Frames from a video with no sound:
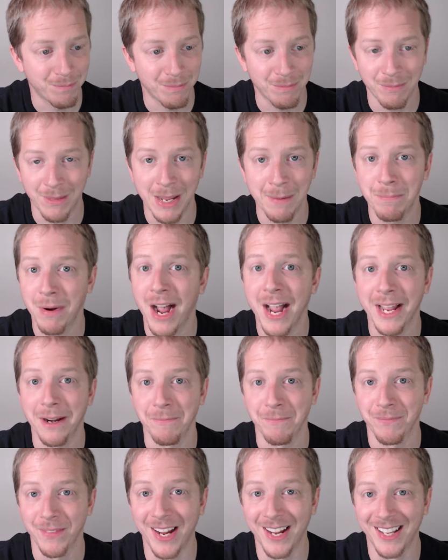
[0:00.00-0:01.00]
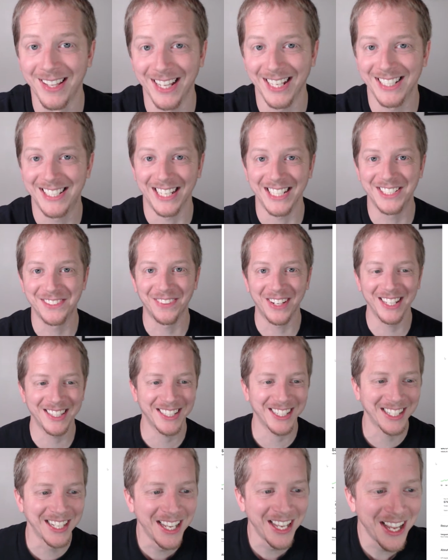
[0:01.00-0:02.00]
keep buying. that's my
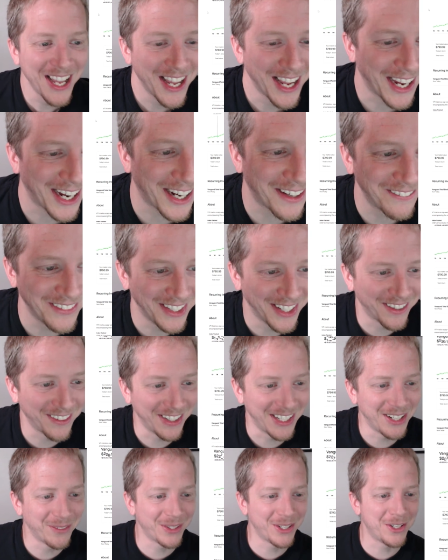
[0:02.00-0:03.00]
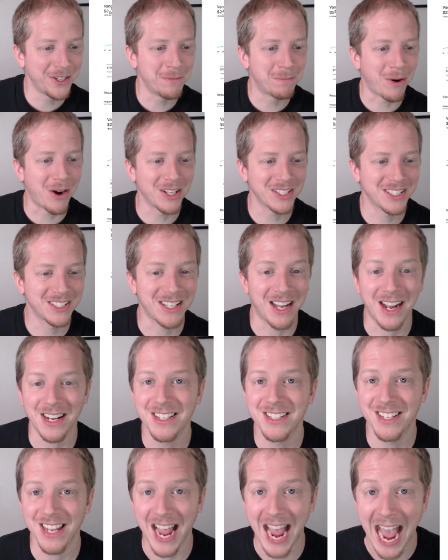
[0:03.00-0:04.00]
thing. Anyone who bought
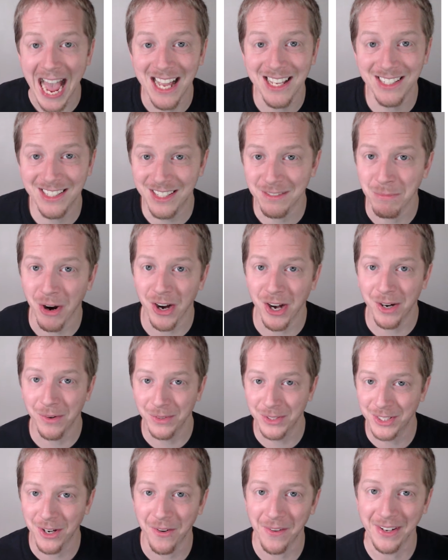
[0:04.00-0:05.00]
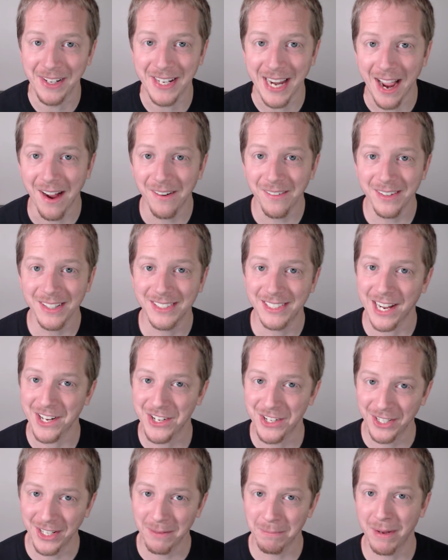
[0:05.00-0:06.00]
stocks as the market was going down is
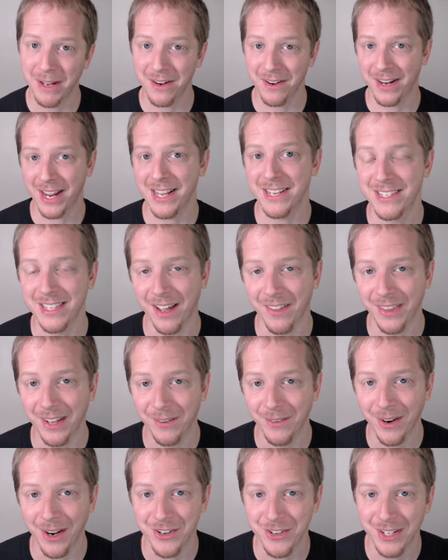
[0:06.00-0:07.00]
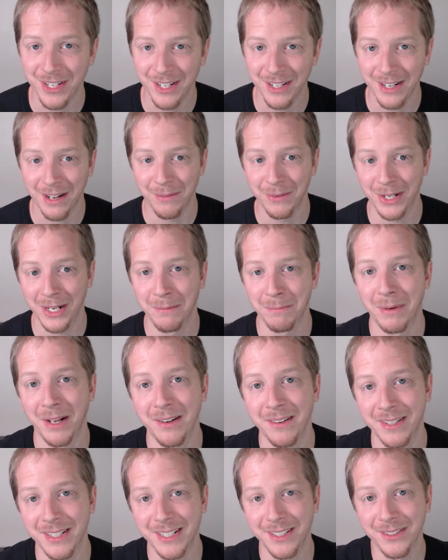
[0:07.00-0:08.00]
actually in a better case now. They were actually able to get
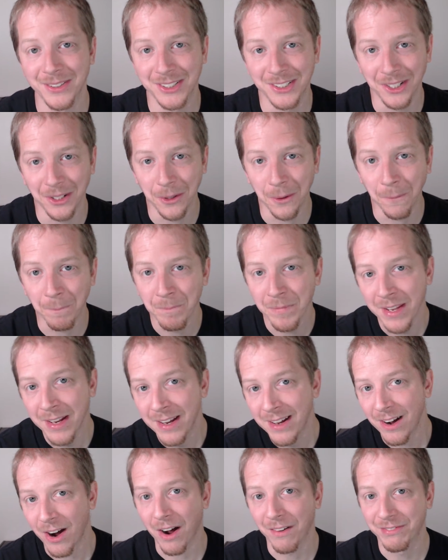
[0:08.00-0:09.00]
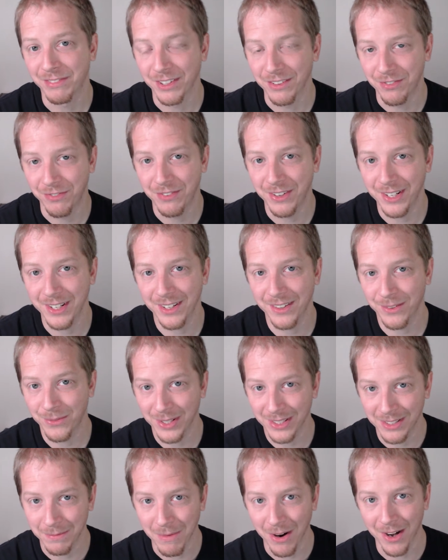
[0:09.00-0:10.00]
better deals. So often fear
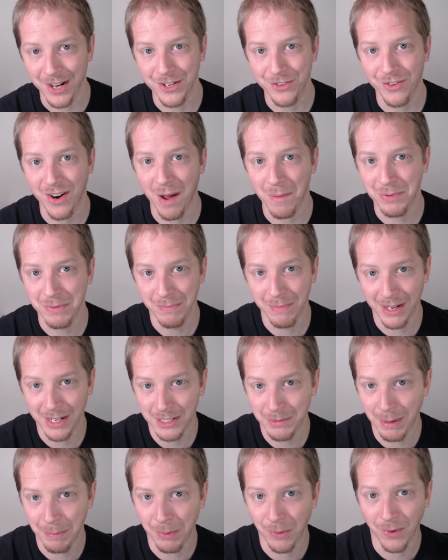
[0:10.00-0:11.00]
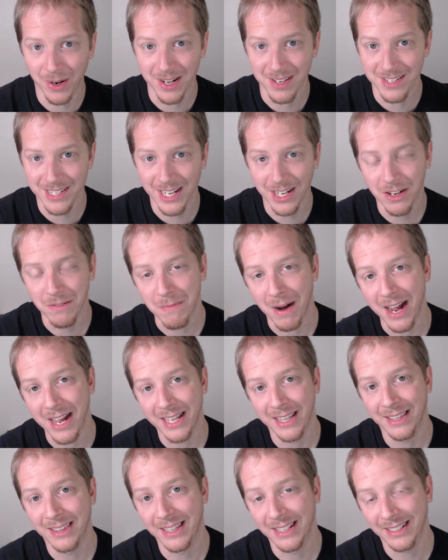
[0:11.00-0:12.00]
when the market drops makes people want to sell.
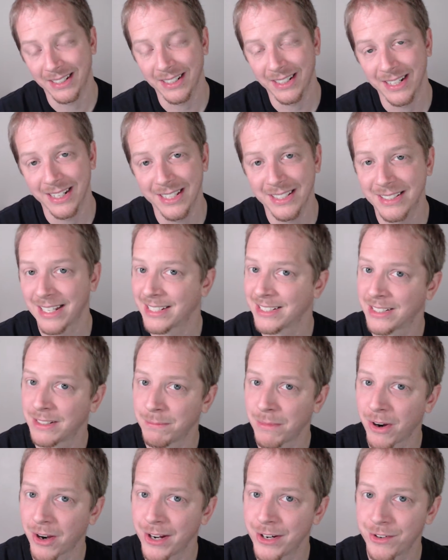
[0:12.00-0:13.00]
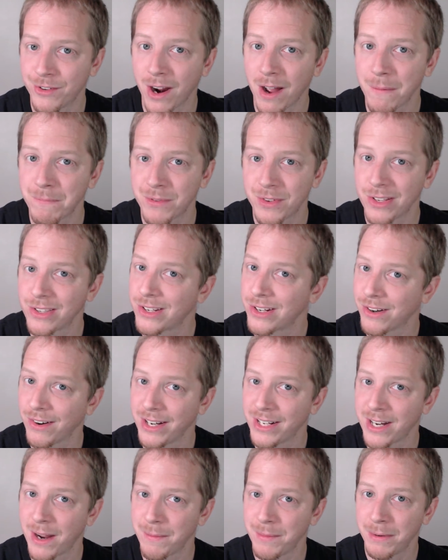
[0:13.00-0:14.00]
My thinking is, as the market drops, it's a
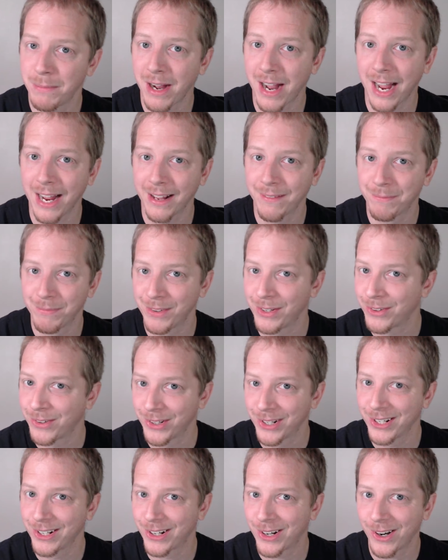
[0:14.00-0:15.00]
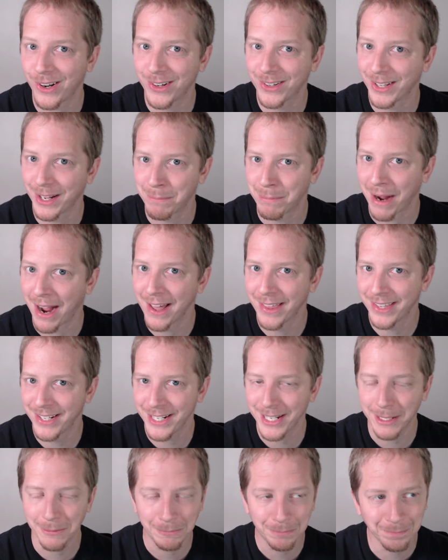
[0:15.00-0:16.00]
great time to buy. You'll hear it called like buy the
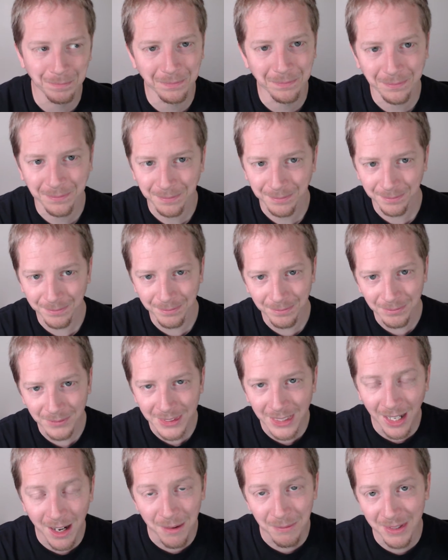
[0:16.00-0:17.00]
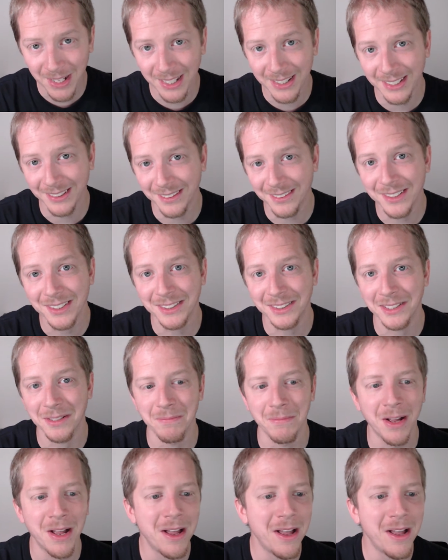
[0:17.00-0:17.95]
dip. And I think there is some